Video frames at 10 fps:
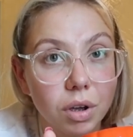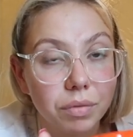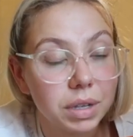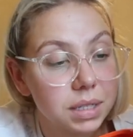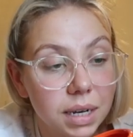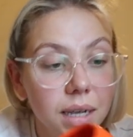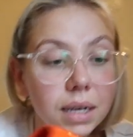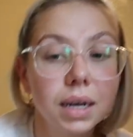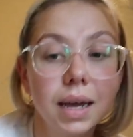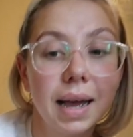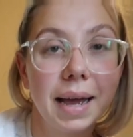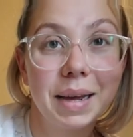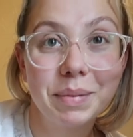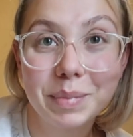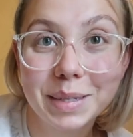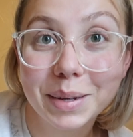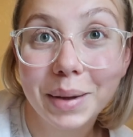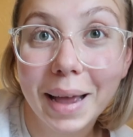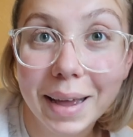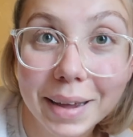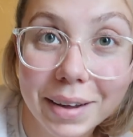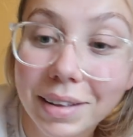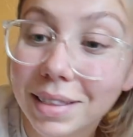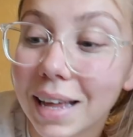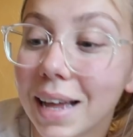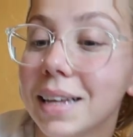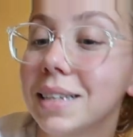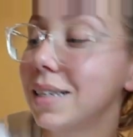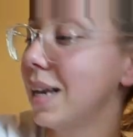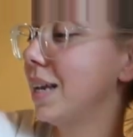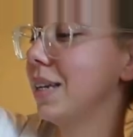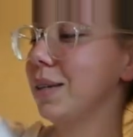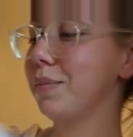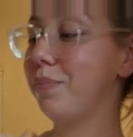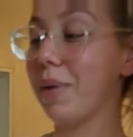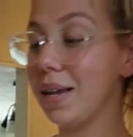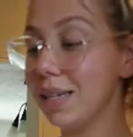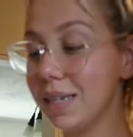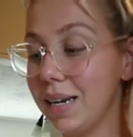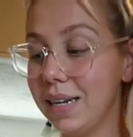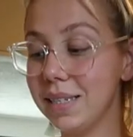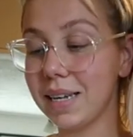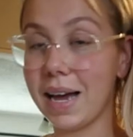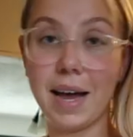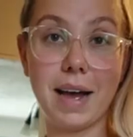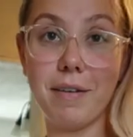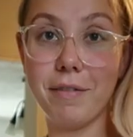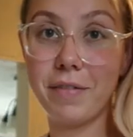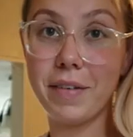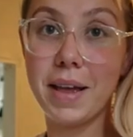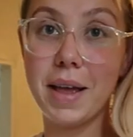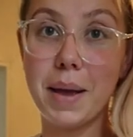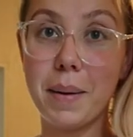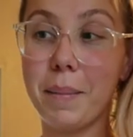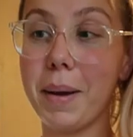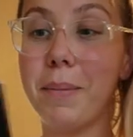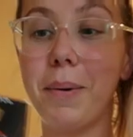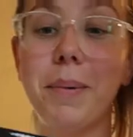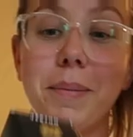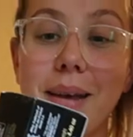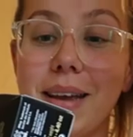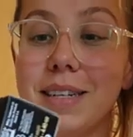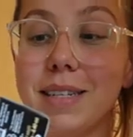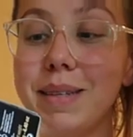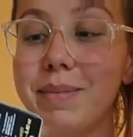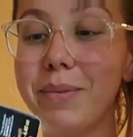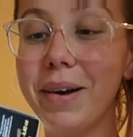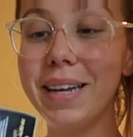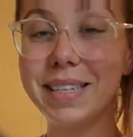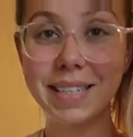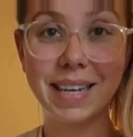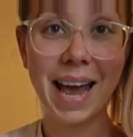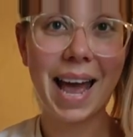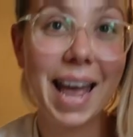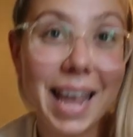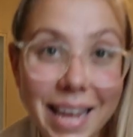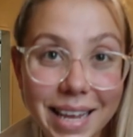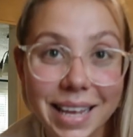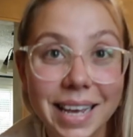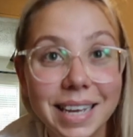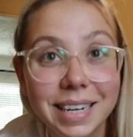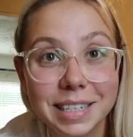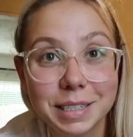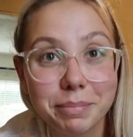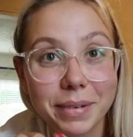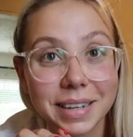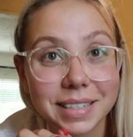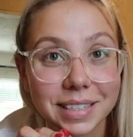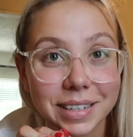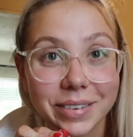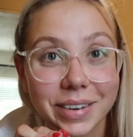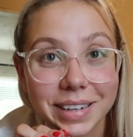obviously. So yeah, I got that basically to have my pumpkin spice cake. Nespresso